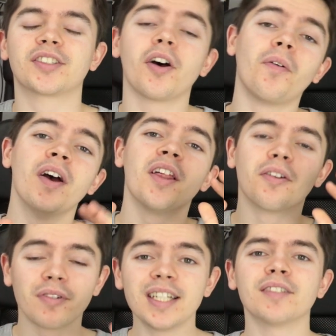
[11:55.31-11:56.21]
So
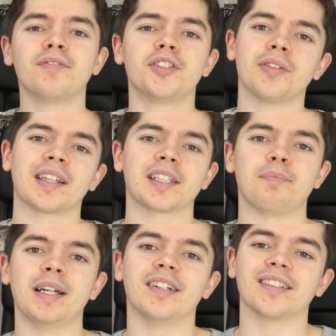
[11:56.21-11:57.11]
the reason for doing this
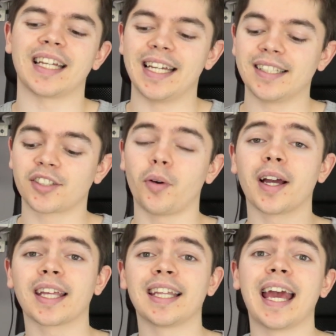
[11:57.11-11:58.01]
build is so
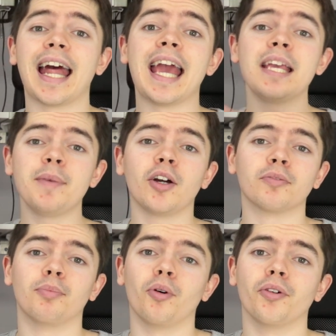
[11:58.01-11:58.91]
I can get Amy
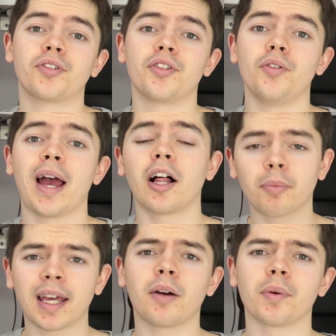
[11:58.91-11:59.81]
on board to
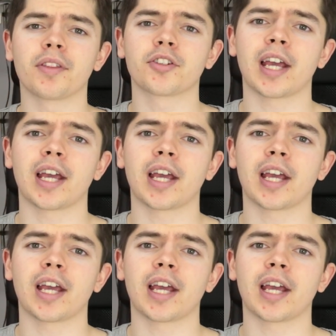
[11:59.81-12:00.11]
help me out with the